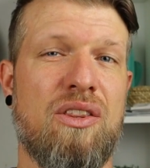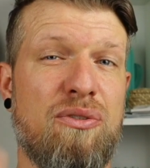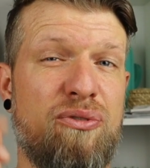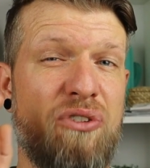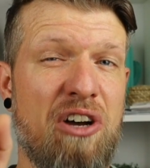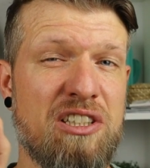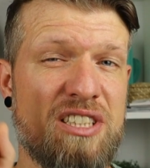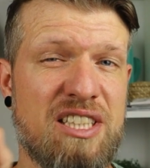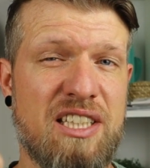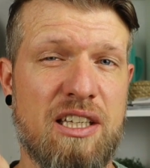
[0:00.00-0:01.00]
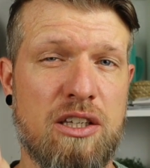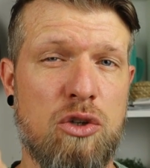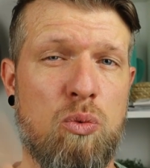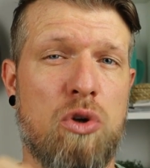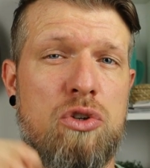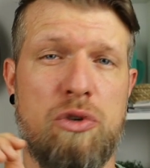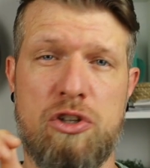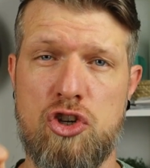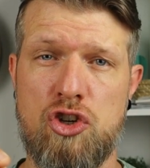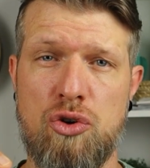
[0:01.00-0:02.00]
The first thing you want to
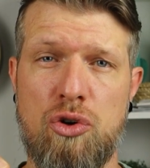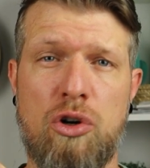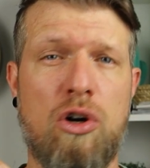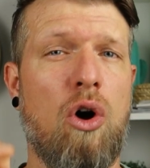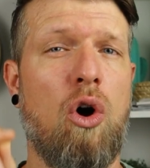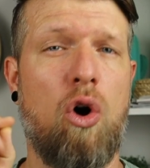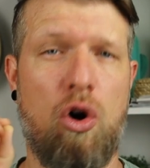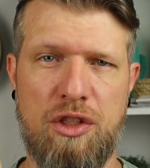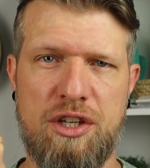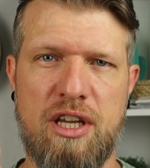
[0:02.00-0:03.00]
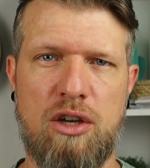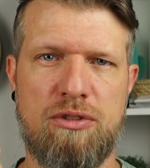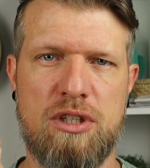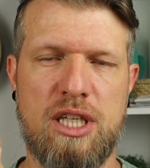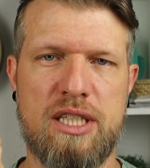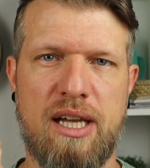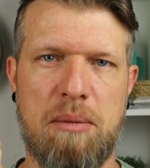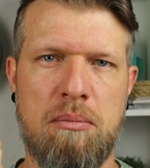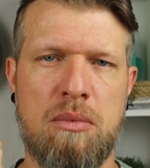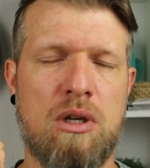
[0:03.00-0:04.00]
ensure on the day of the
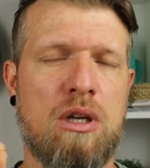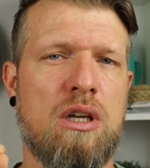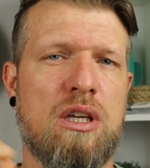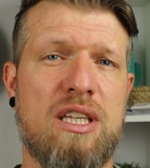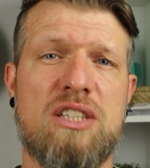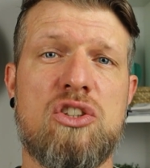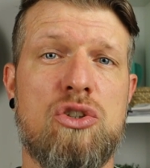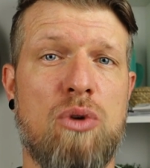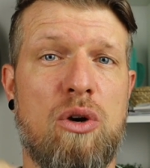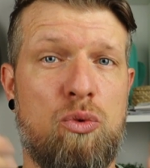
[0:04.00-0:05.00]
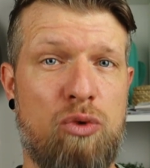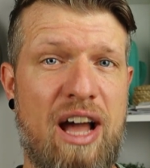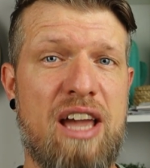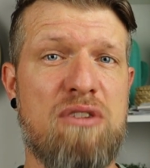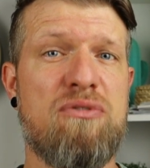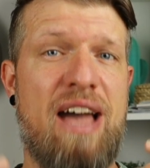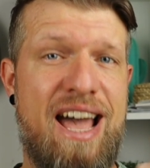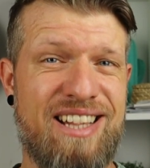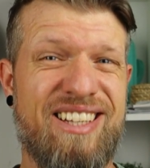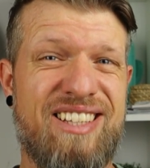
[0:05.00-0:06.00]
exam is to arrive
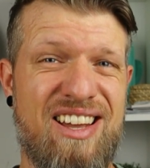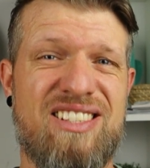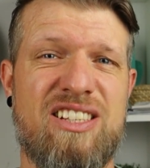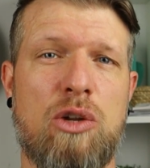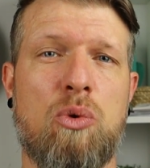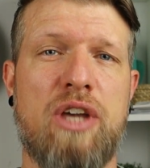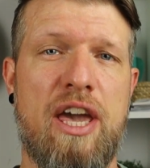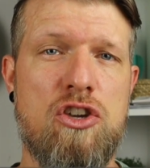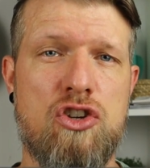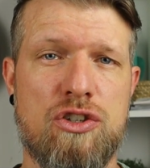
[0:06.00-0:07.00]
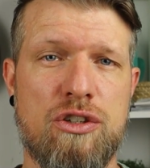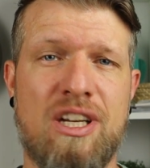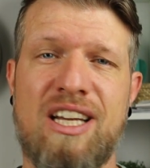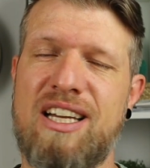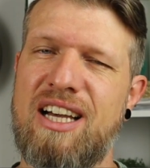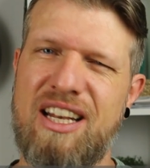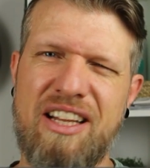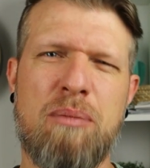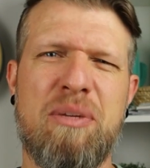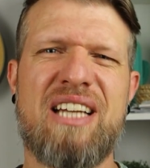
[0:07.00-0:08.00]
at the test location a
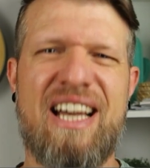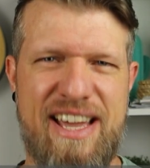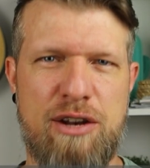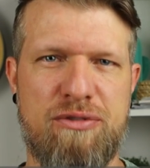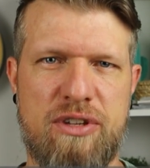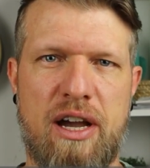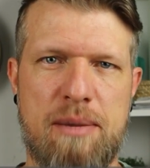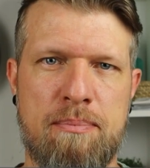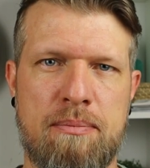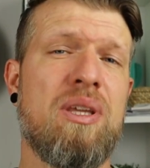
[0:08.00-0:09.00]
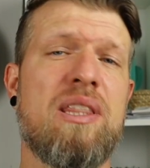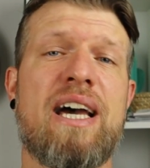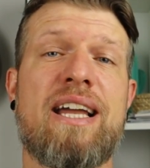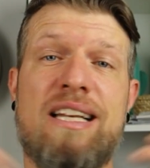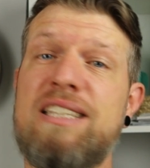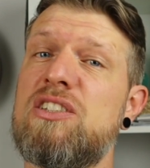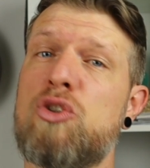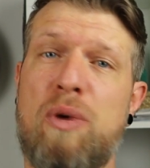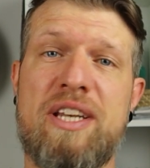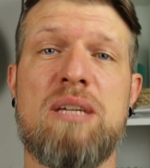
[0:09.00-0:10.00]
little bit ahead of time. Be there at
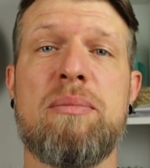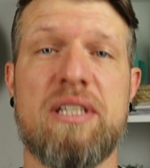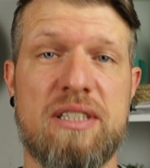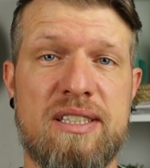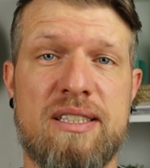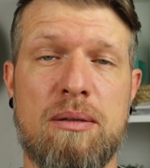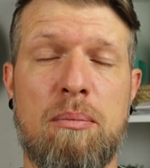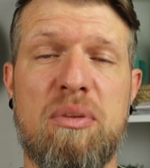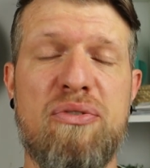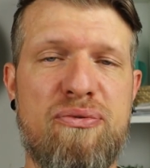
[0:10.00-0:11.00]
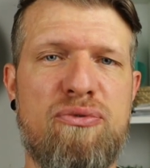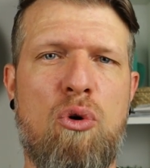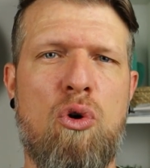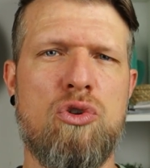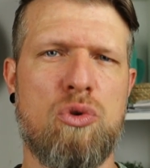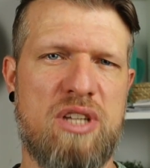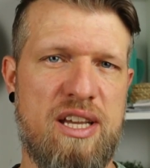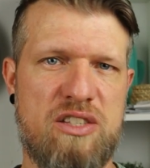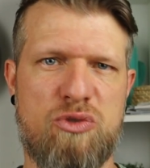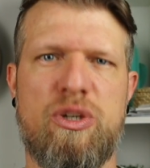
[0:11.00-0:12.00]
least 20 minutes before your
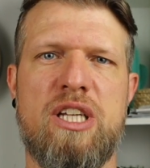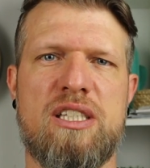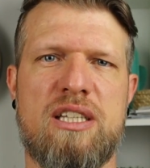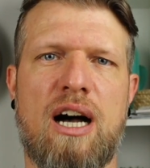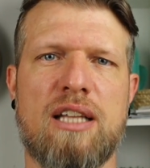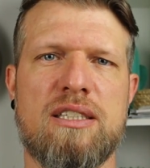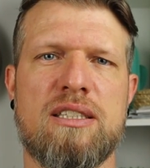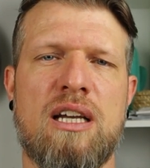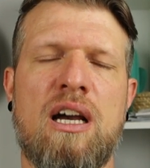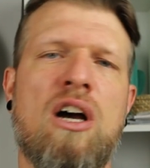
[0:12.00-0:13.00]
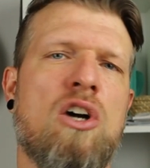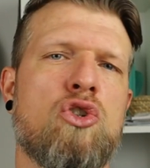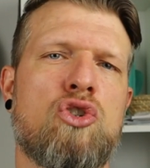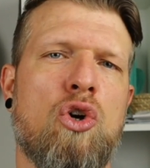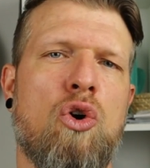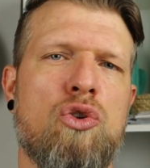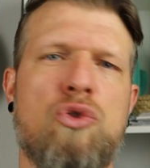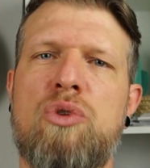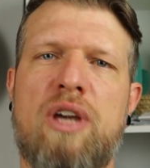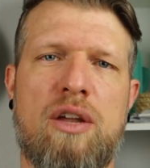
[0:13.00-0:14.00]
test really starts, so
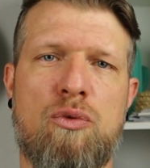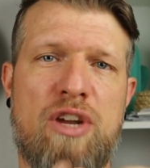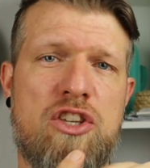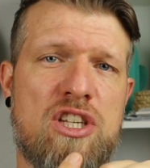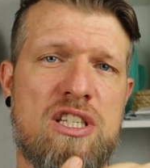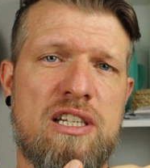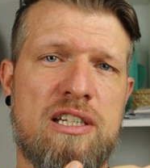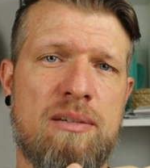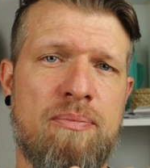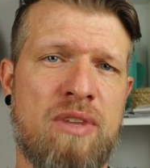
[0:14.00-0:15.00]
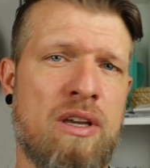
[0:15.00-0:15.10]
you can register,